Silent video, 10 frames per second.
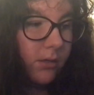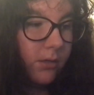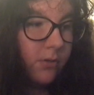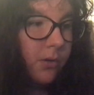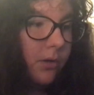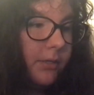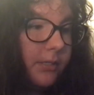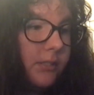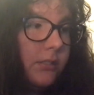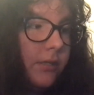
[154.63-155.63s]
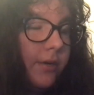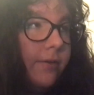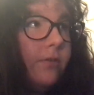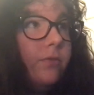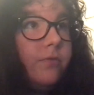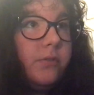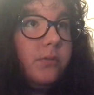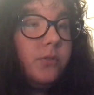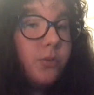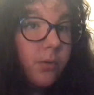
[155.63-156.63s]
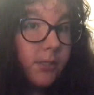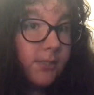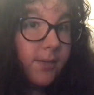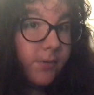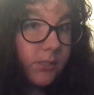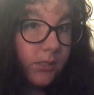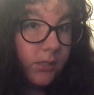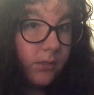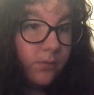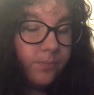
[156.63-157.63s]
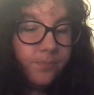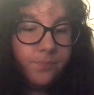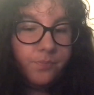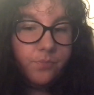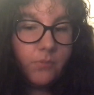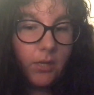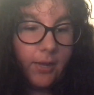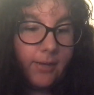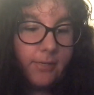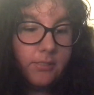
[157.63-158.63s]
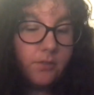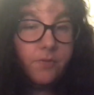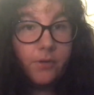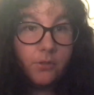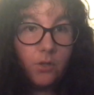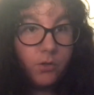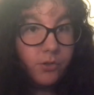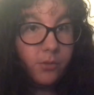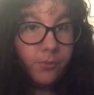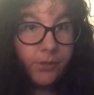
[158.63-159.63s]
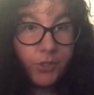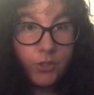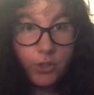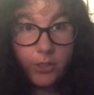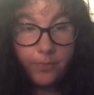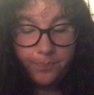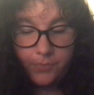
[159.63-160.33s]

In August of 2017, I ended a very long-term relationship.